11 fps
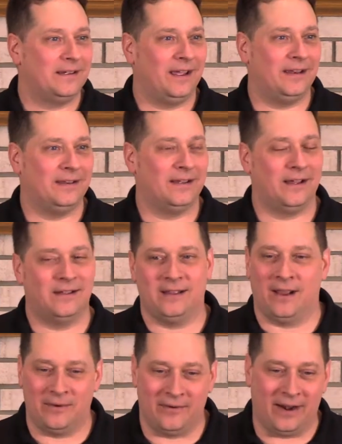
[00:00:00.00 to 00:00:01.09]
and uh,
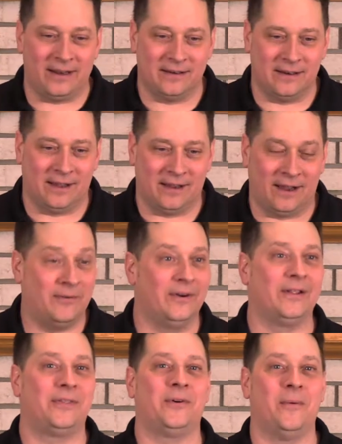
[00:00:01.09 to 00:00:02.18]
I would write, uh, I would
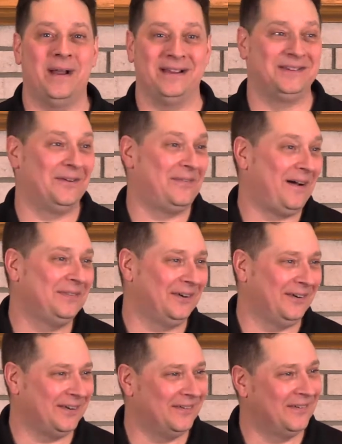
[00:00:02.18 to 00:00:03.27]
really throw myself out
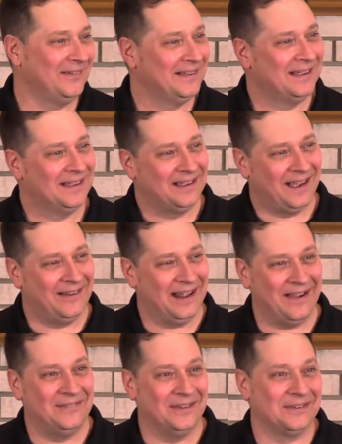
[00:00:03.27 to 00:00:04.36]
there, you know. I would
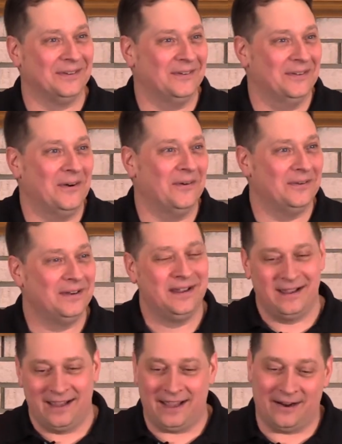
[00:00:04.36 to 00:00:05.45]
have this little note
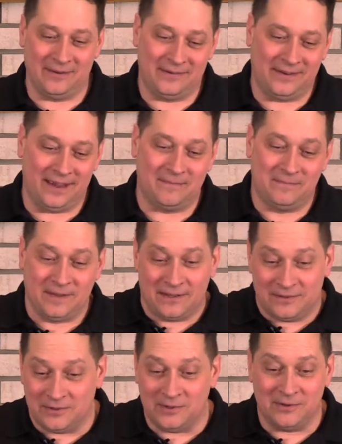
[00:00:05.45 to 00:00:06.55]
and I would say,
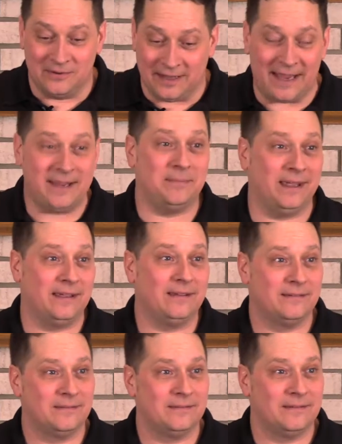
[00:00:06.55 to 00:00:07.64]
Do you like me?
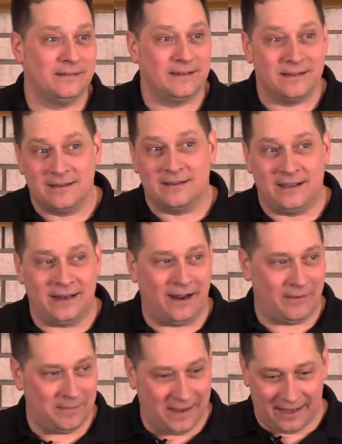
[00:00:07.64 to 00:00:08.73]
And I
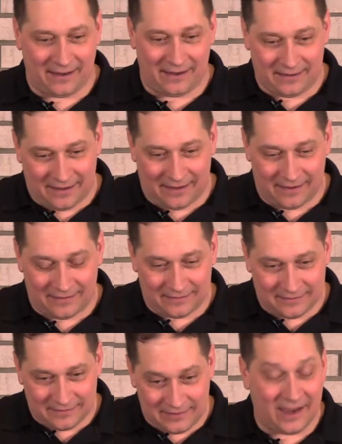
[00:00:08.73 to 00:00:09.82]
would make a, a
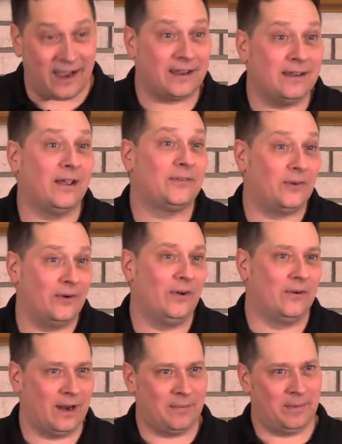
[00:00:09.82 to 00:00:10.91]
check yes or
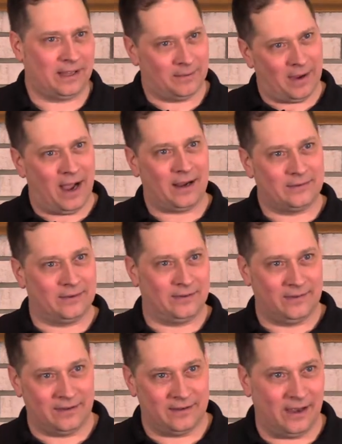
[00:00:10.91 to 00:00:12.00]
no. And I'd make a box and it
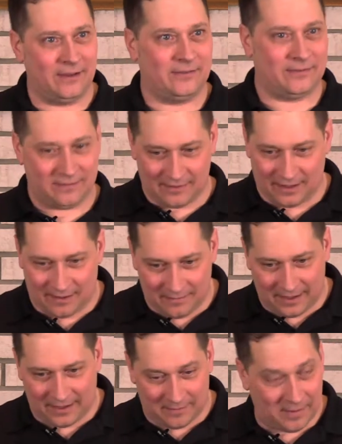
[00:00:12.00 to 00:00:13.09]
said yes. I'd
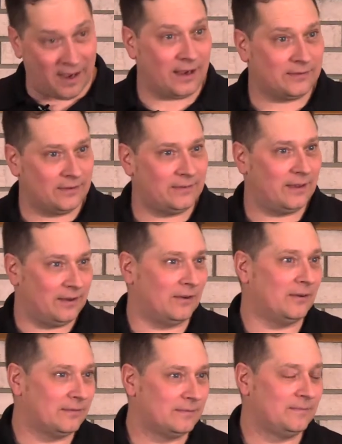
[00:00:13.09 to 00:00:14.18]
make a box that said no.